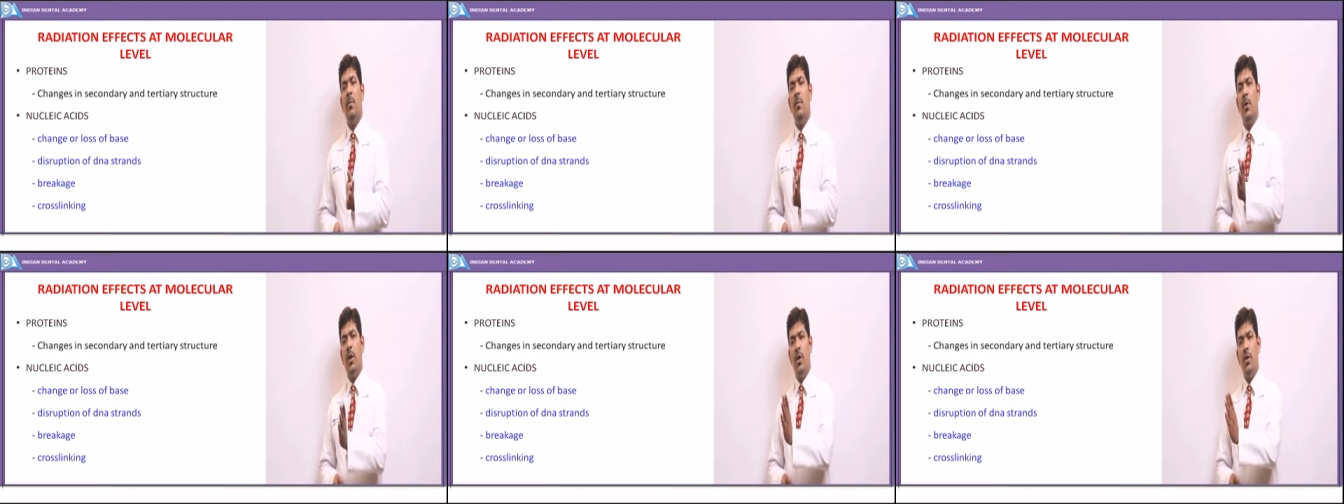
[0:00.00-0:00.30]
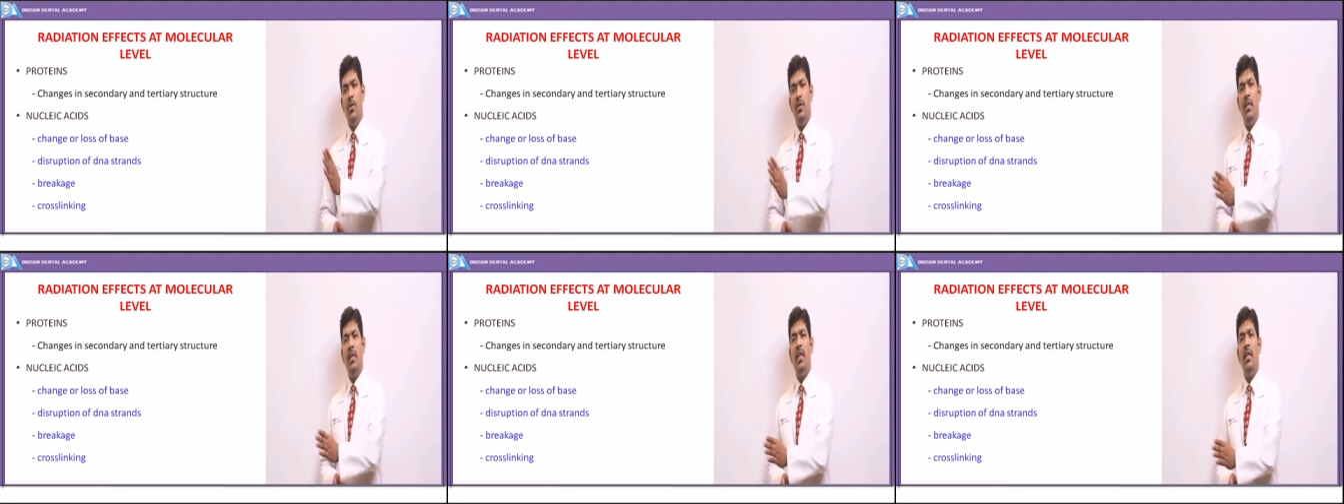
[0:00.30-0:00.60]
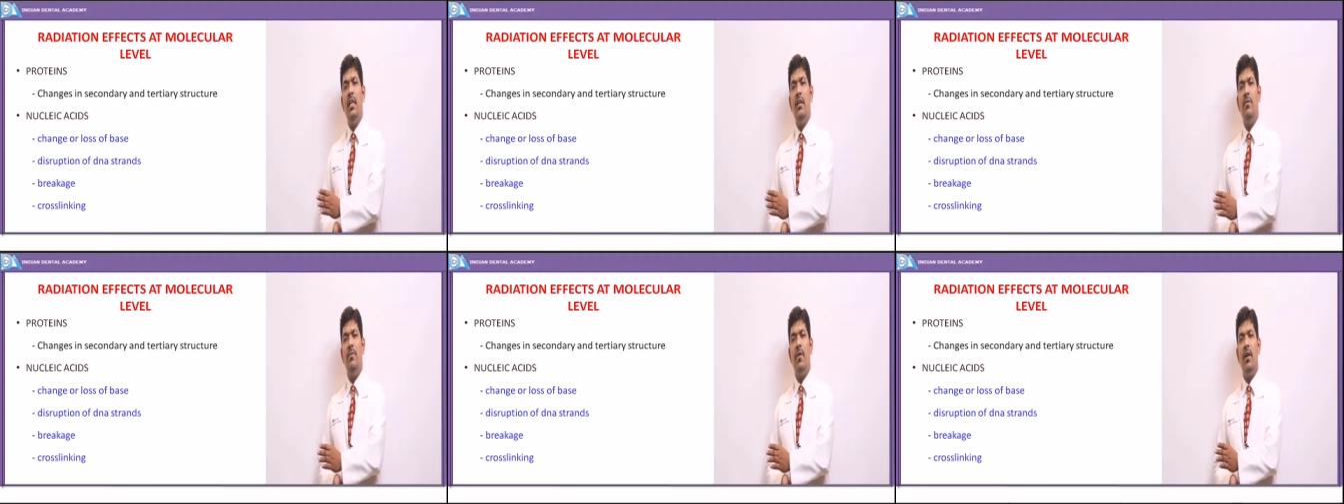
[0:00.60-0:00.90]
producing
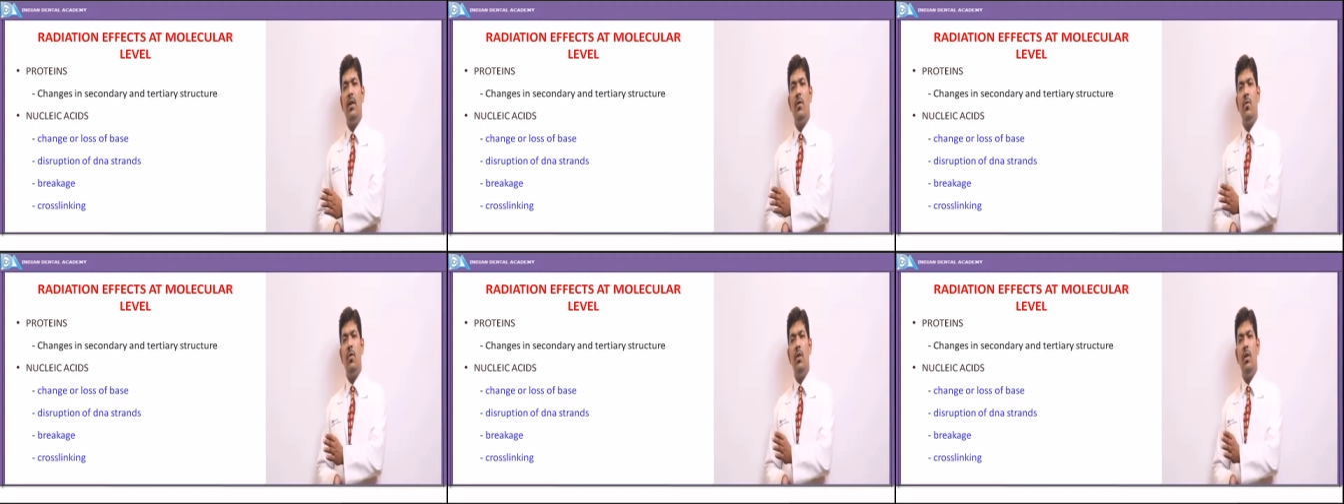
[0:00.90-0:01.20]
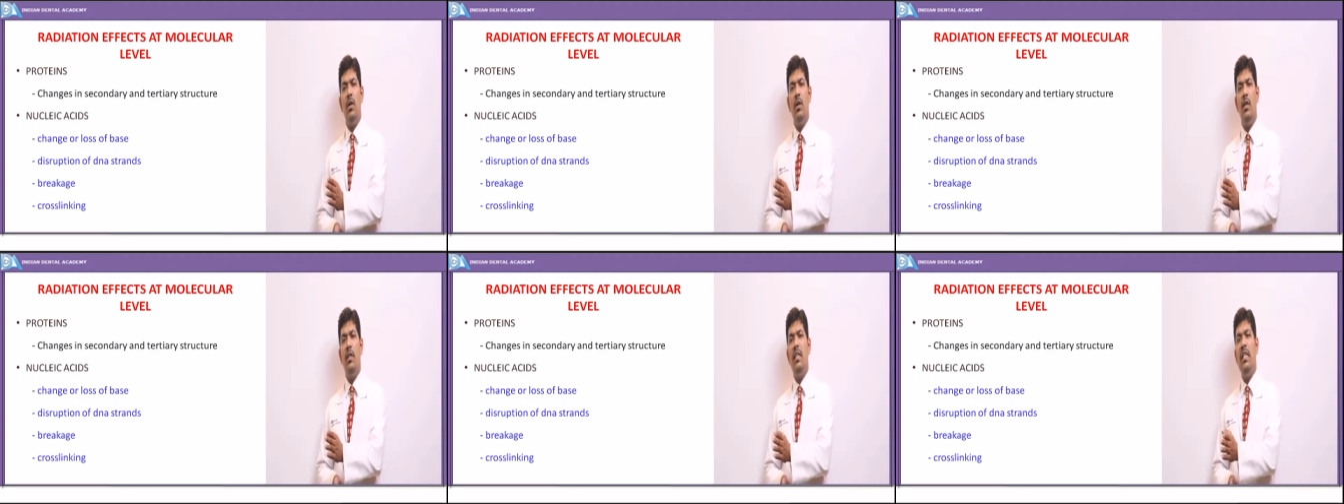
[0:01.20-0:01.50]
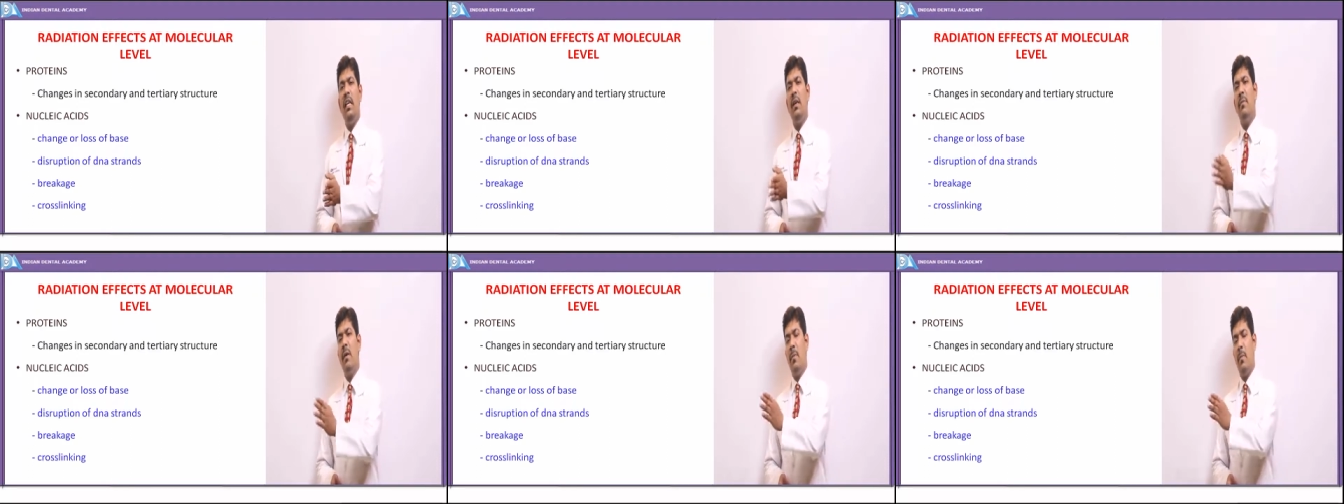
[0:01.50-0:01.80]
a different code,
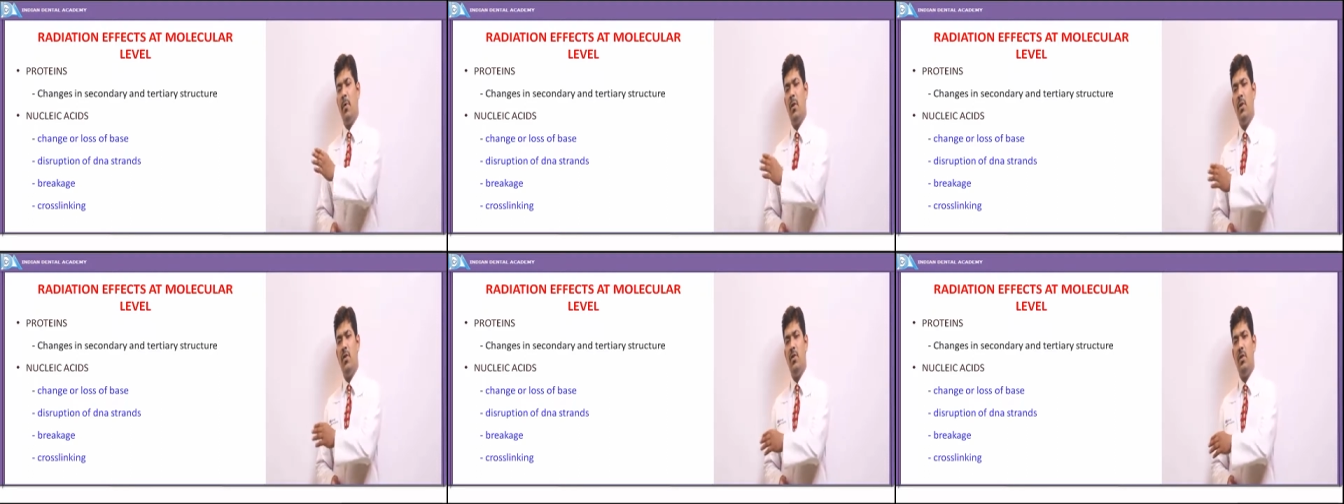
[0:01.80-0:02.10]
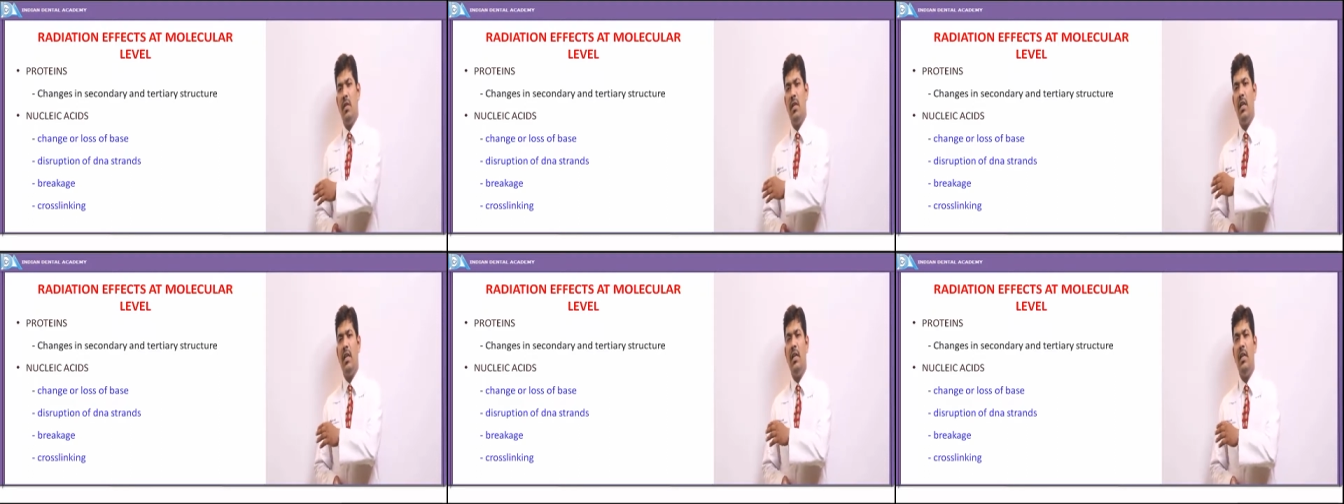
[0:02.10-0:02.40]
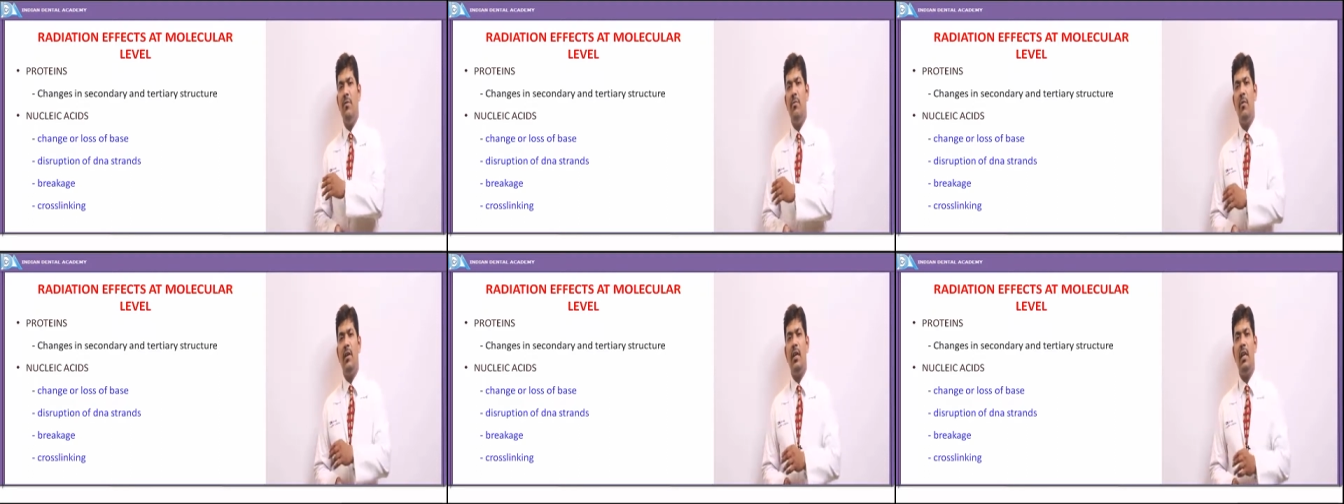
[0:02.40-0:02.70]
thereby producing a
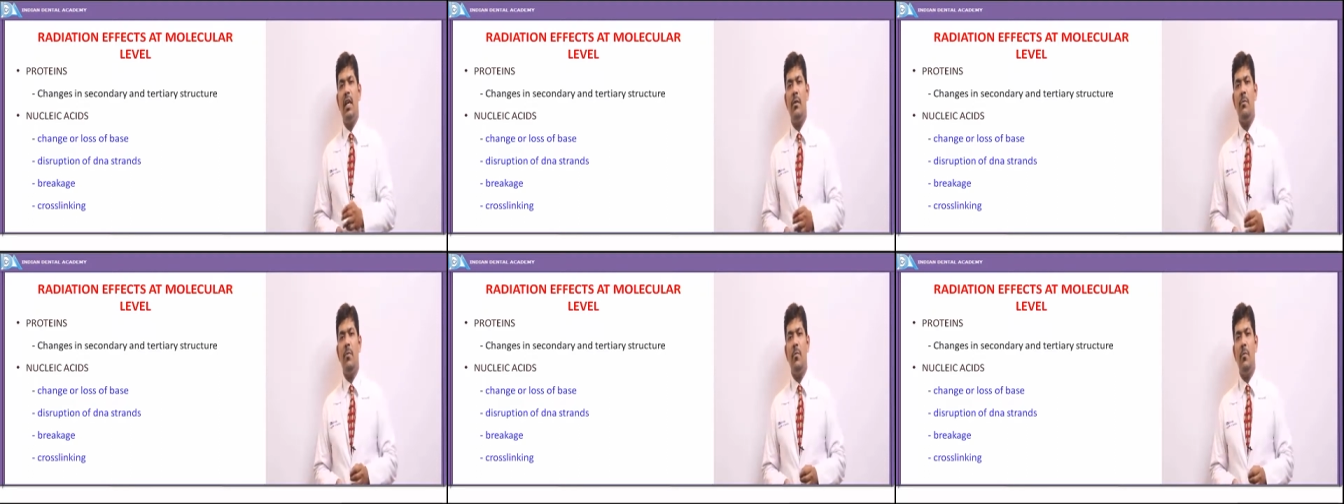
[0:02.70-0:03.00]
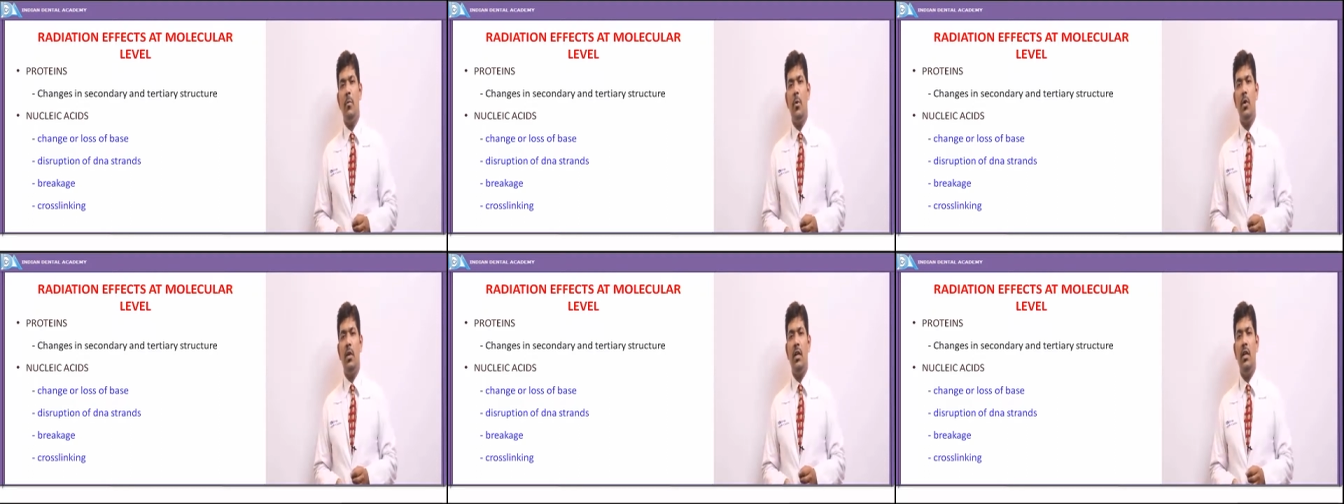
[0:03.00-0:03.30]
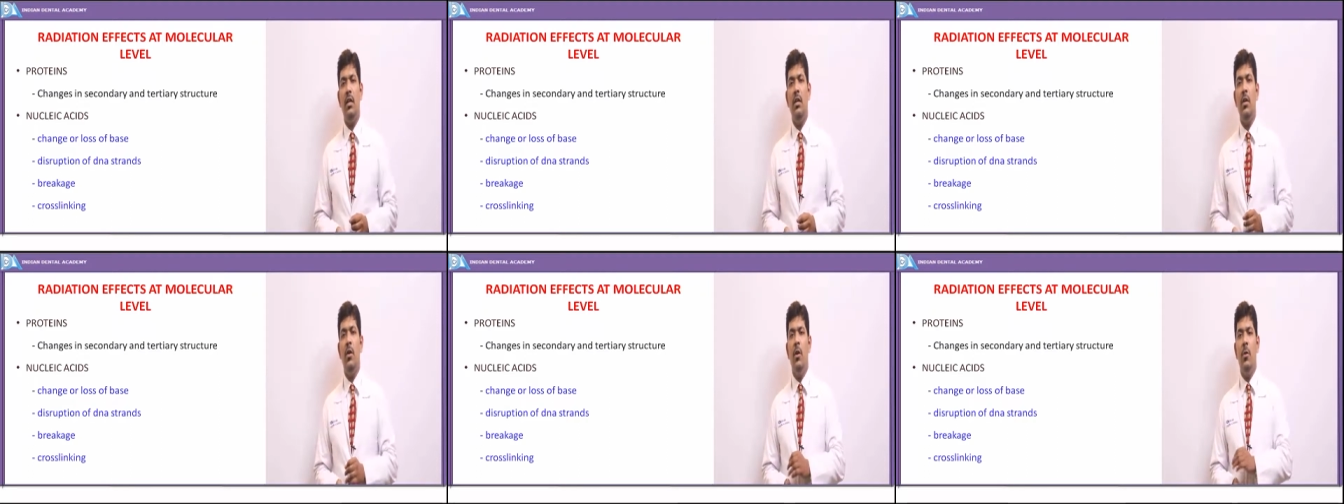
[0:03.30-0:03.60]
different type of
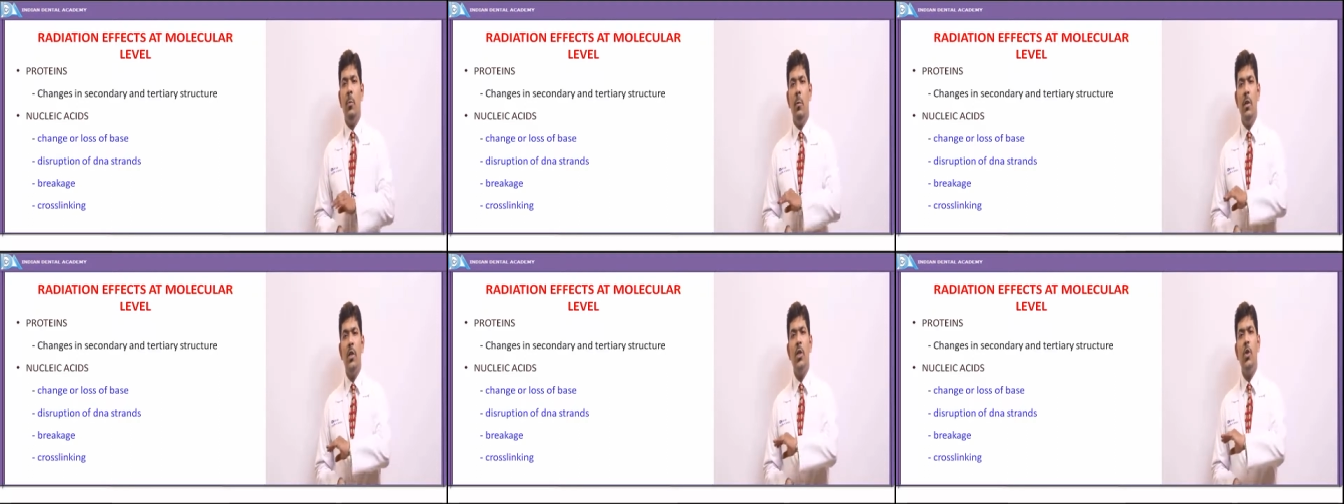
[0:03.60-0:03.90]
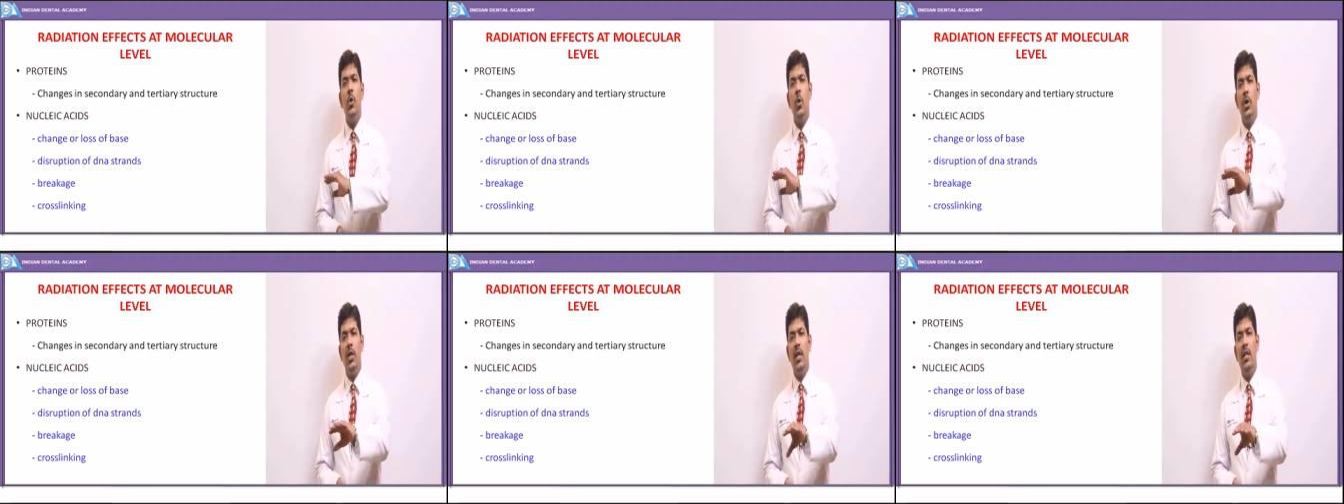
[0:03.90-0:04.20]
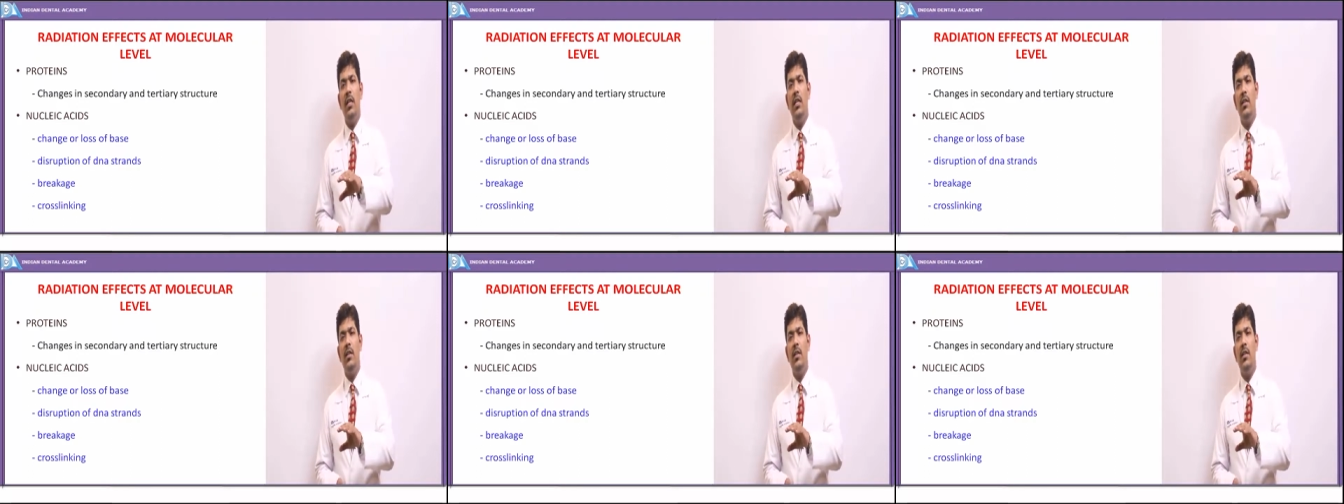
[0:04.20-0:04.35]
protein, which totally